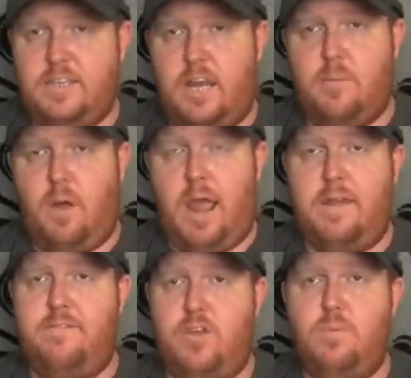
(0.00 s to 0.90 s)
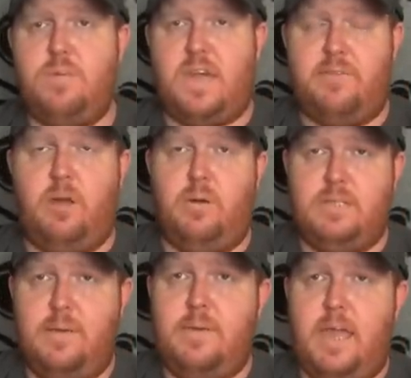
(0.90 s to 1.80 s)
see Daniel Bryan feud with Kevin Owens.
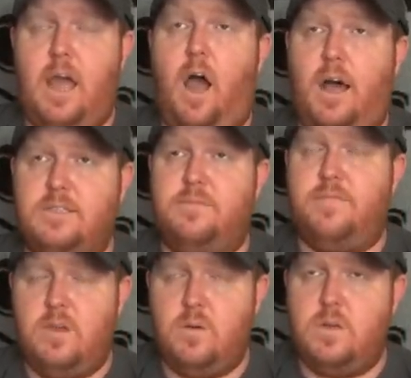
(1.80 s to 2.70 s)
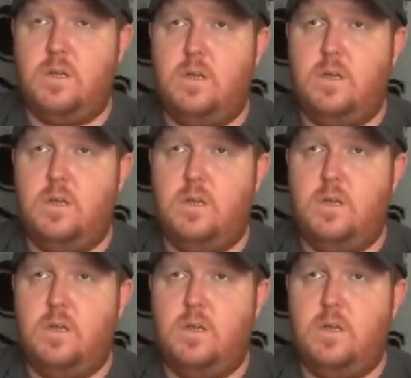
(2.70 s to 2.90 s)
That'd be an awesome feud.